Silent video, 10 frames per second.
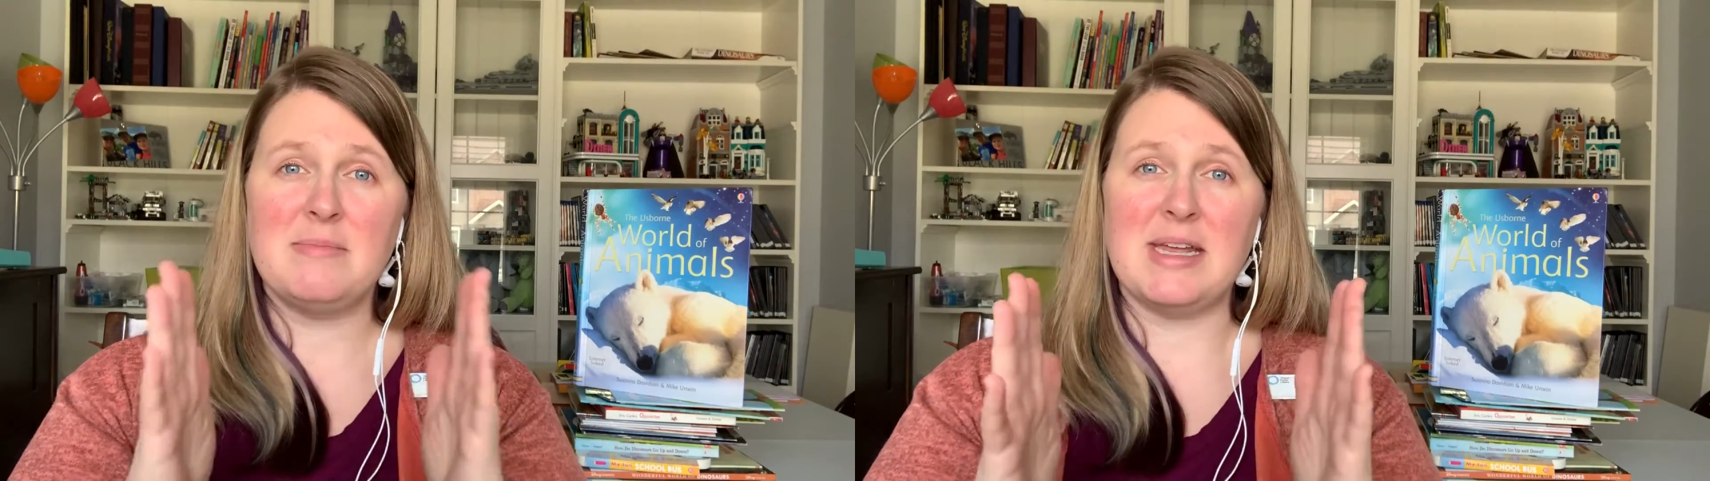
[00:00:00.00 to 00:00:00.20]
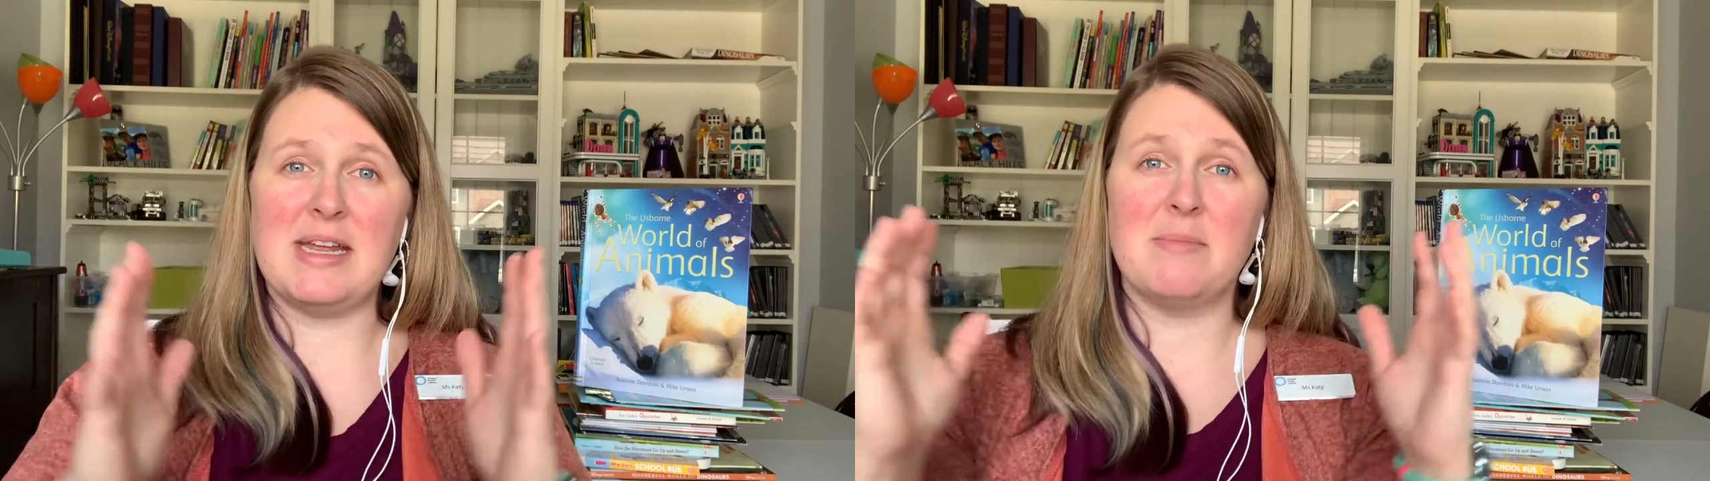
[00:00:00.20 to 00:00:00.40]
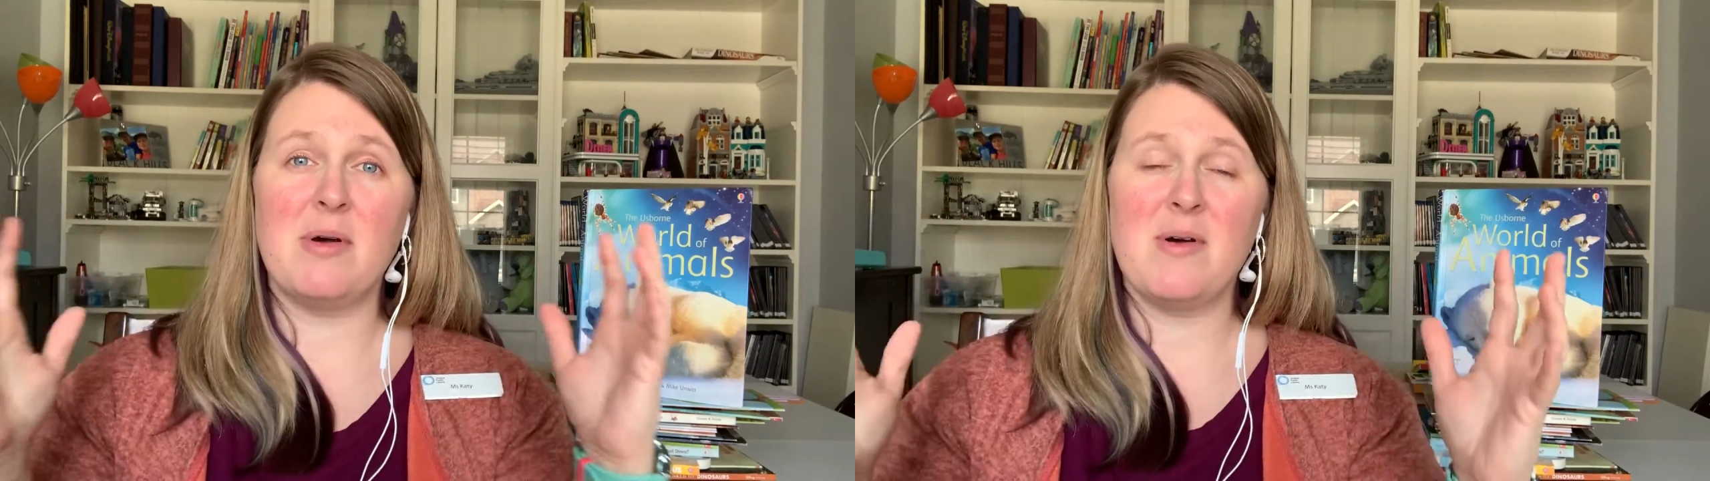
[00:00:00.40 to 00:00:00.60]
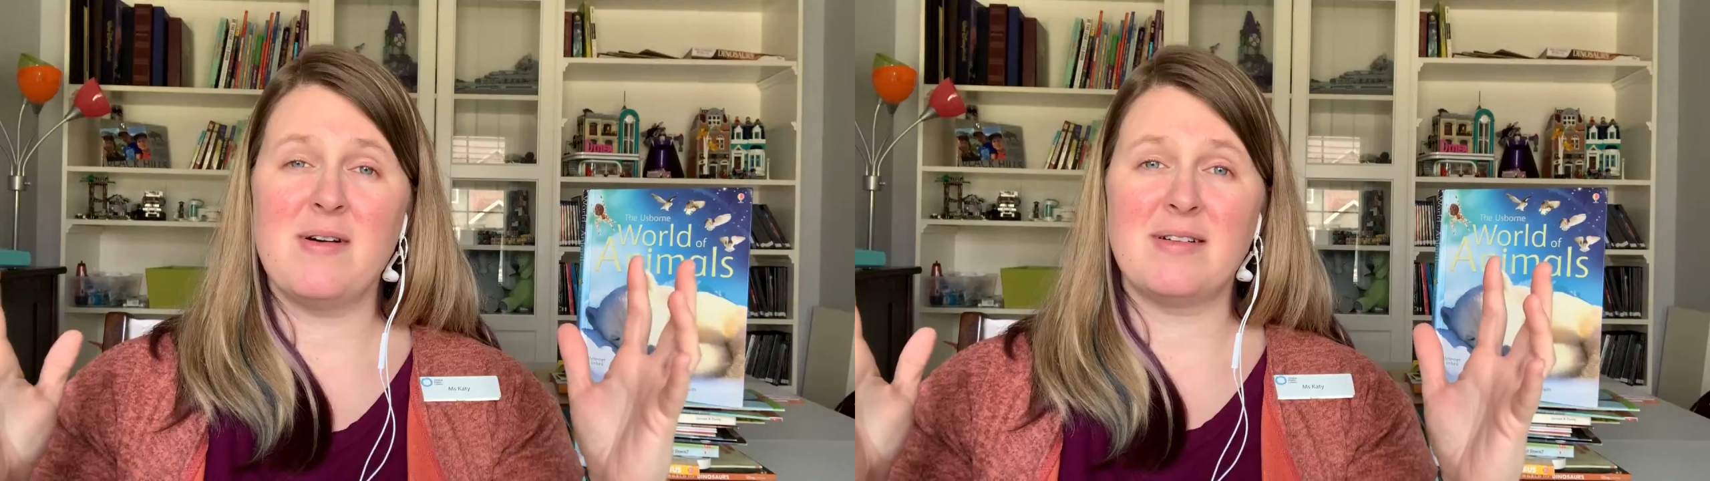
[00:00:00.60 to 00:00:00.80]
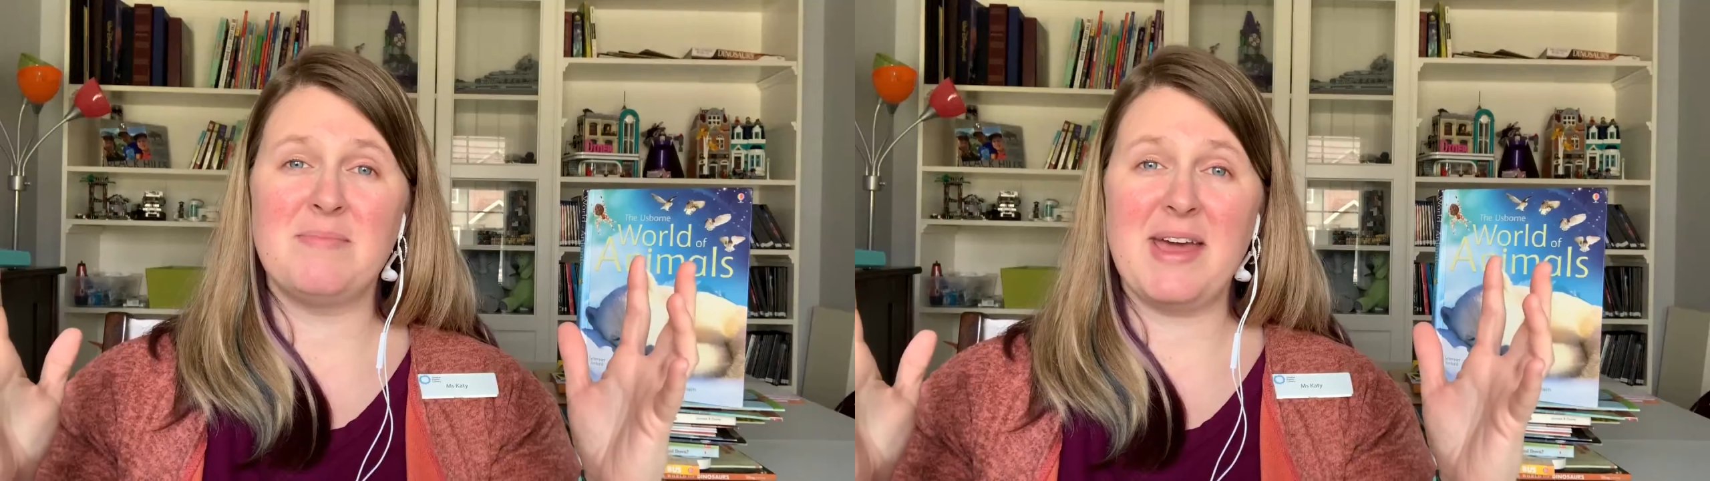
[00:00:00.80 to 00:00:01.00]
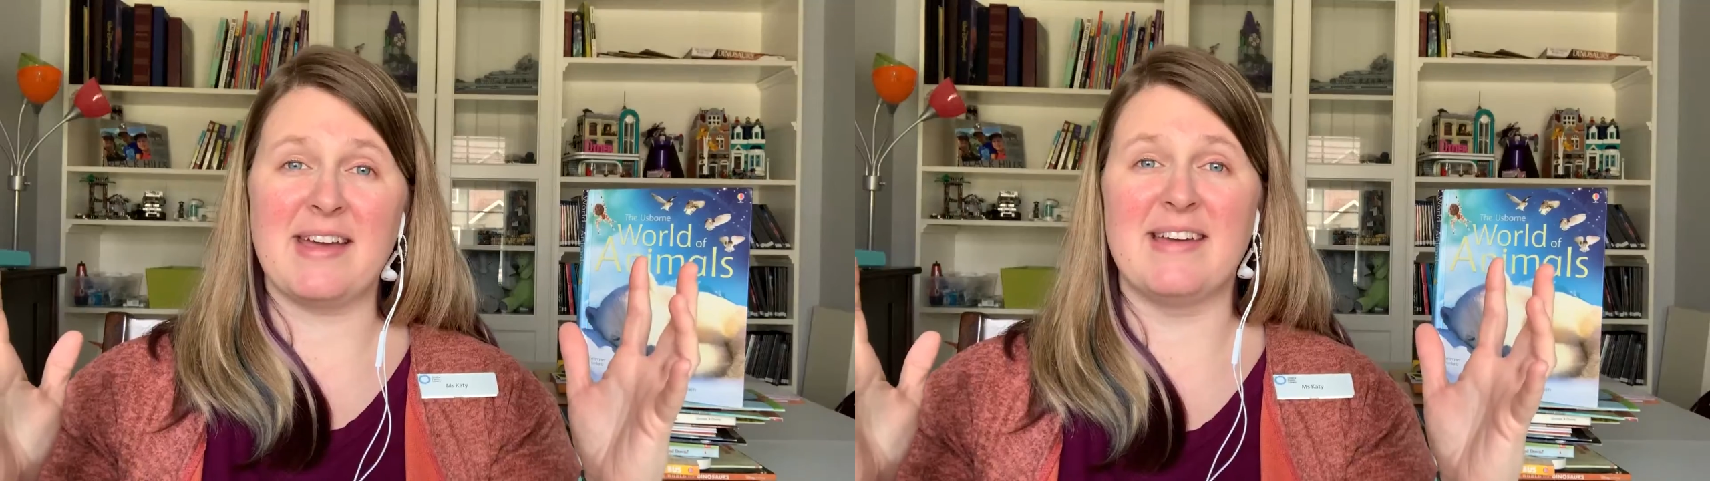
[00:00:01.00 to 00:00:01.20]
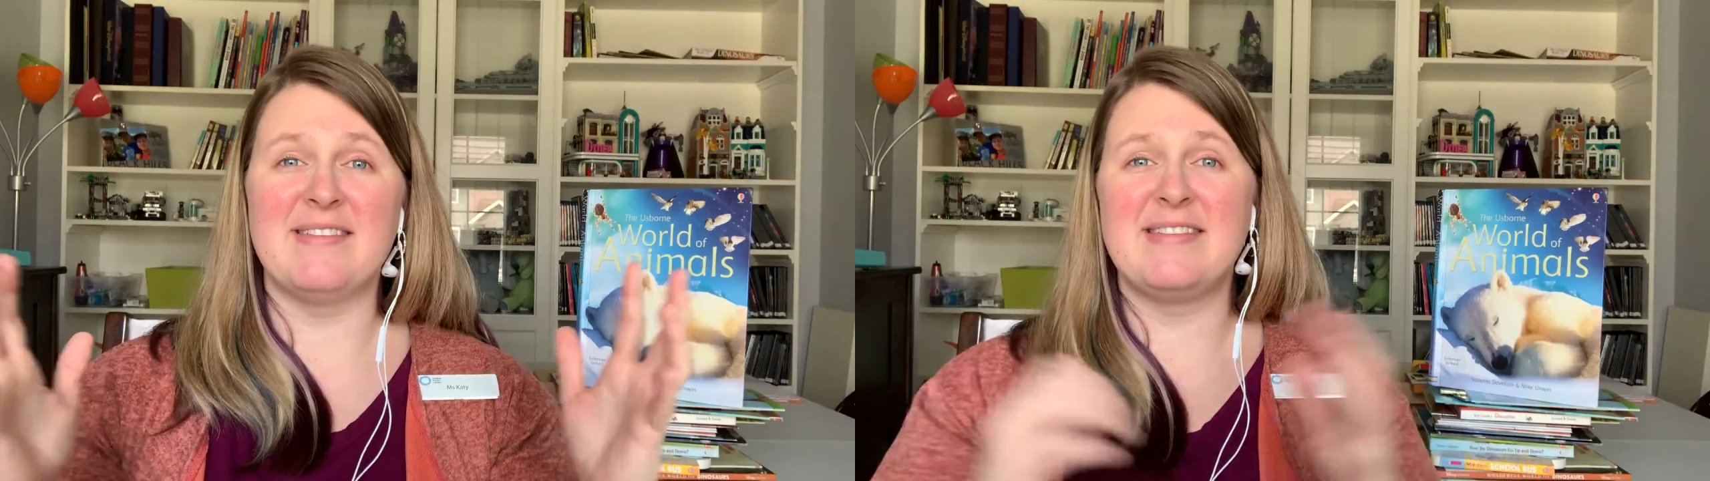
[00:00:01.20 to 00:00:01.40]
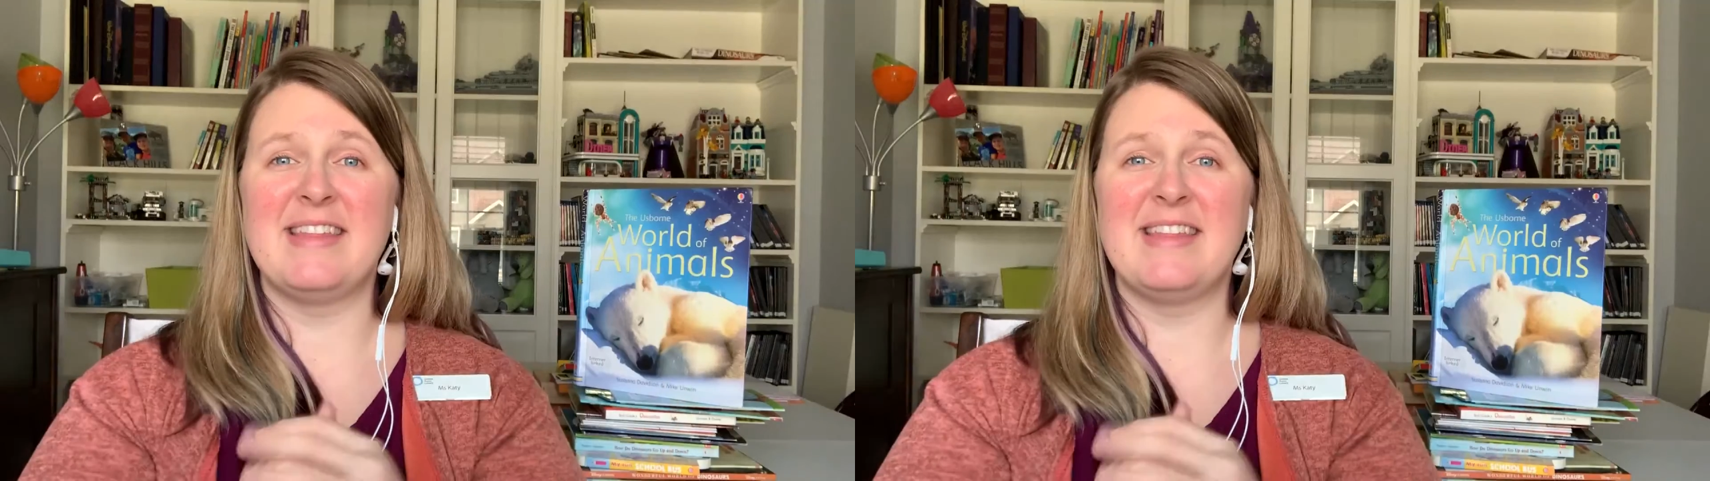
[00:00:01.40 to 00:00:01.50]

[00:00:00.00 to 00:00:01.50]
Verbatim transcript: medium, or big.